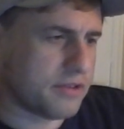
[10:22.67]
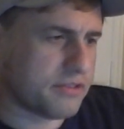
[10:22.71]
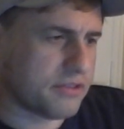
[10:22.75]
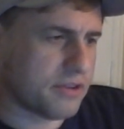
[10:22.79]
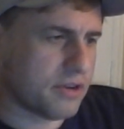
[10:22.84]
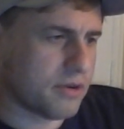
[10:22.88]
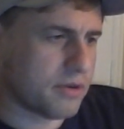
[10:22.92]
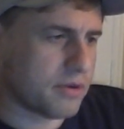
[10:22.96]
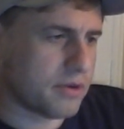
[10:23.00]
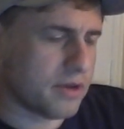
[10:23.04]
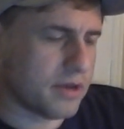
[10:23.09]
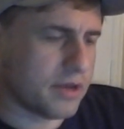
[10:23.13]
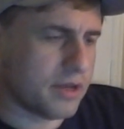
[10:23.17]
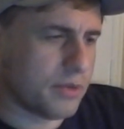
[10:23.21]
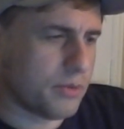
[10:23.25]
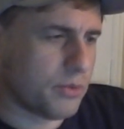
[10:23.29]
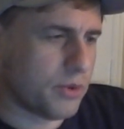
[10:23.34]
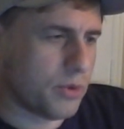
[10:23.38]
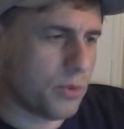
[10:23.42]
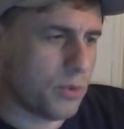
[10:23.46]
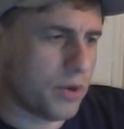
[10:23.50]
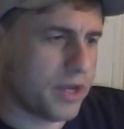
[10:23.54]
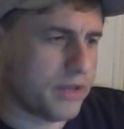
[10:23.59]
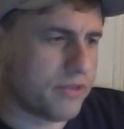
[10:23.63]
So you know, he
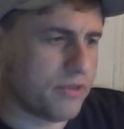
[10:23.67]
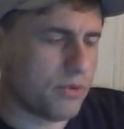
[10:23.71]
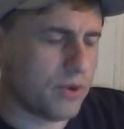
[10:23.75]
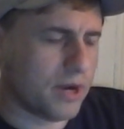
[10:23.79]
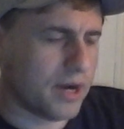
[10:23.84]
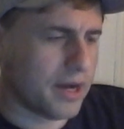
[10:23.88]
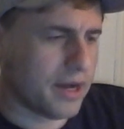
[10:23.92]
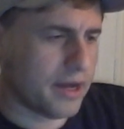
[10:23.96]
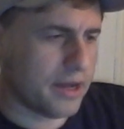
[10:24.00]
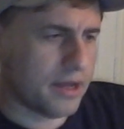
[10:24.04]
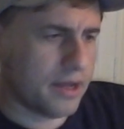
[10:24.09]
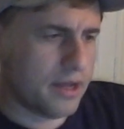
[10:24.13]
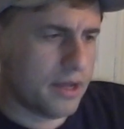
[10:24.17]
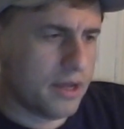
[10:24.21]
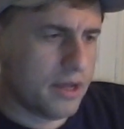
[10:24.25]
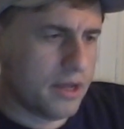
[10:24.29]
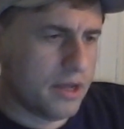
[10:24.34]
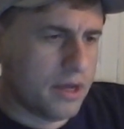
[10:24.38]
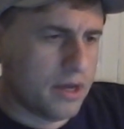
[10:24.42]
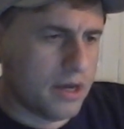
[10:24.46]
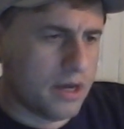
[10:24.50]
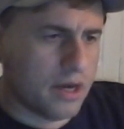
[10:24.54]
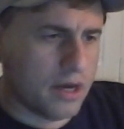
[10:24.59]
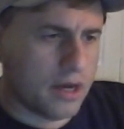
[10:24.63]
went way too high
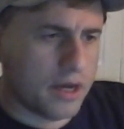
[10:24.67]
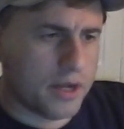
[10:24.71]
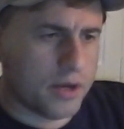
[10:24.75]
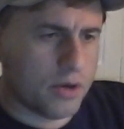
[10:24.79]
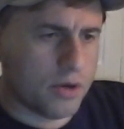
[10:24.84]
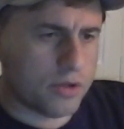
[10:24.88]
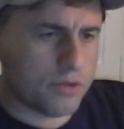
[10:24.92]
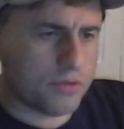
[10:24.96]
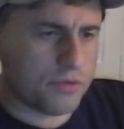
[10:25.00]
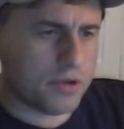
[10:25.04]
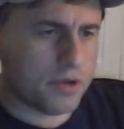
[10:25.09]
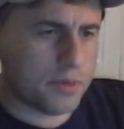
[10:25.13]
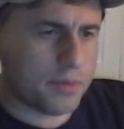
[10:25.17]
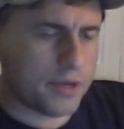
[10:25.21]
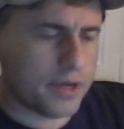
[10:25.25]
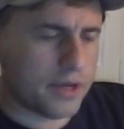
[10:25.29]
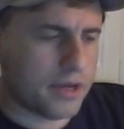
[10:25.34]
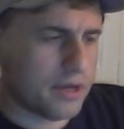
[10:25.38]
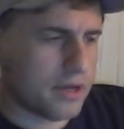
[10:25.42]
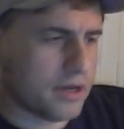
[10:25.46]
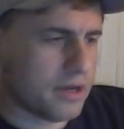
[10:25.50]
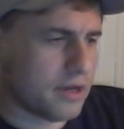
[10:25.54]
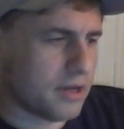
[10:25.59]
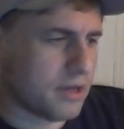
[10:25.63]
in all three of
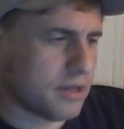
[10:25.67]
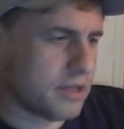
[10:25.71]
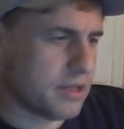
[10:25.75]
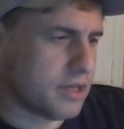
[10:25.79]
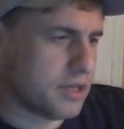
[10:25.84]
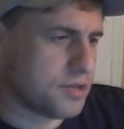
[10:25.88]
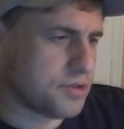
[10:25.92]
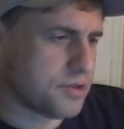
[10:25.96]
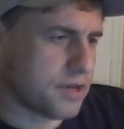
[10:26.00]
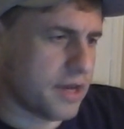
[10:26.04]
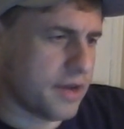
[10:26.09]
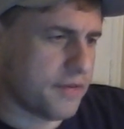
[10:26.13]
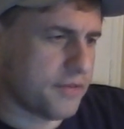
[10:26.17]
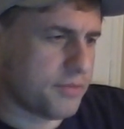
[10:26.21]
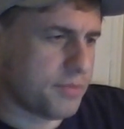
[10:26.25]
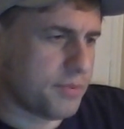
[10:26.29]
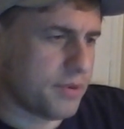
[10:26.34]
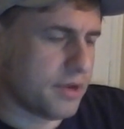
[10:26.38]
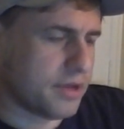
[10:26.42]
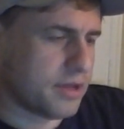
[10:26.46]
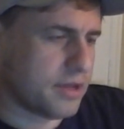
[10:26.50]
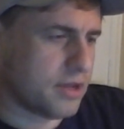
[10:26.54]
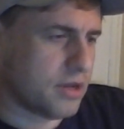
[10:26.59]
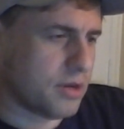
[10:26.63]
my league drafts.
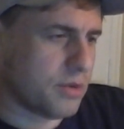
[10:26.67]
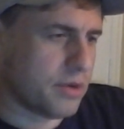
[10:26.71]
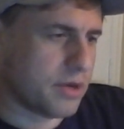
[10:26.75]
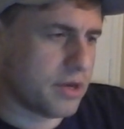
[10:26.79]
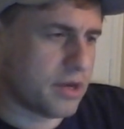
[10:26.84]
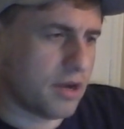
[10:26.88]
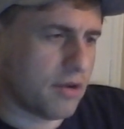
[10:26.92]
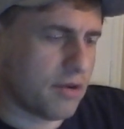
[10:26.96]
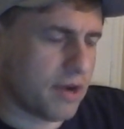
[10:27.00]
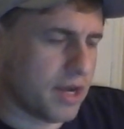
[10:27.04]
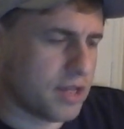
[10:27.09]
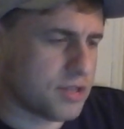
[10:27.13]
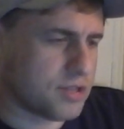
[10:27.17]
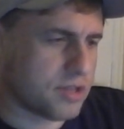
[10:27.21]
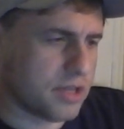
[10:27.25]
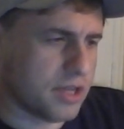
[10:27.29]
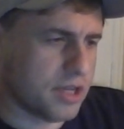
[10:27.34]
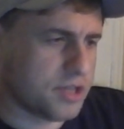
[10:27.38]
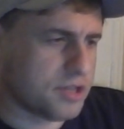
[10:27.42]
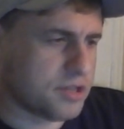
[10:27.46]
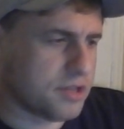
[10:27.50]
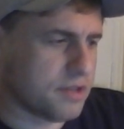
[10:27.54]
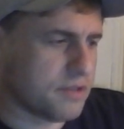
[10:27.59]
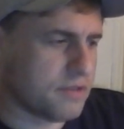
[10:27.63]
But you know what?
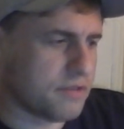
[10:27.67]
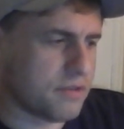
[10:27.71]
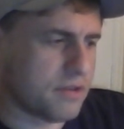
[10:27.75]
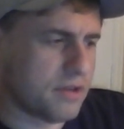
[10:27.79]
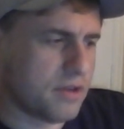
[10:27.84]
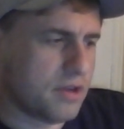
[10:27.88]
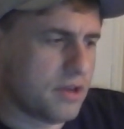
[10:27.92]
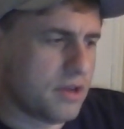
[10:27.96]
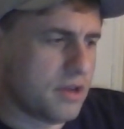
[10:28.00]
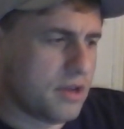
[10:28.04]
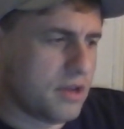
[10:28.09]
Congratulations.